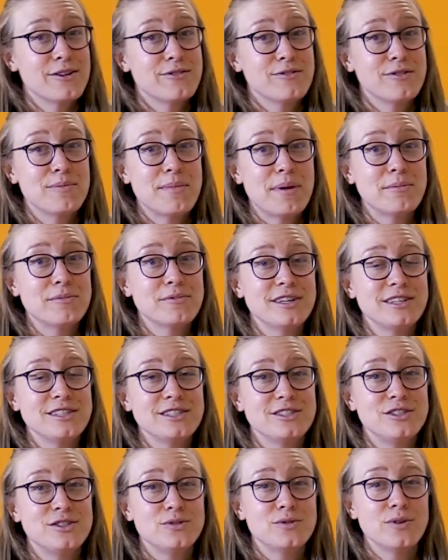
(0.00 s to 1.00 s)
Remembering
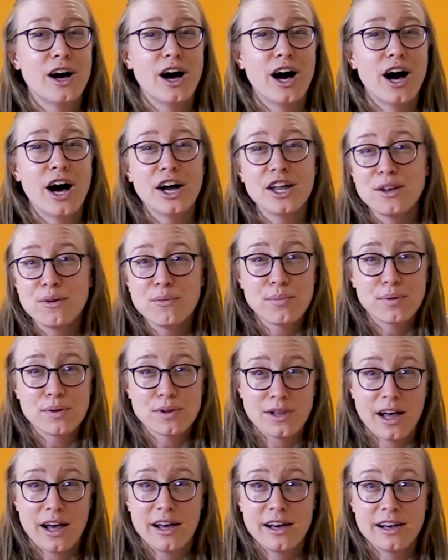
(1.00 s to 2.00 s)
to
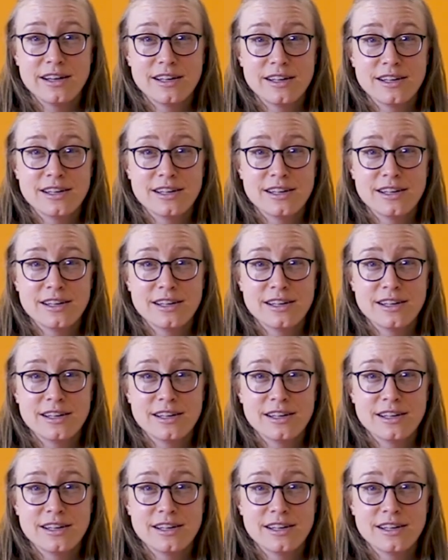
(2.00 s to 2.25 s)
unplug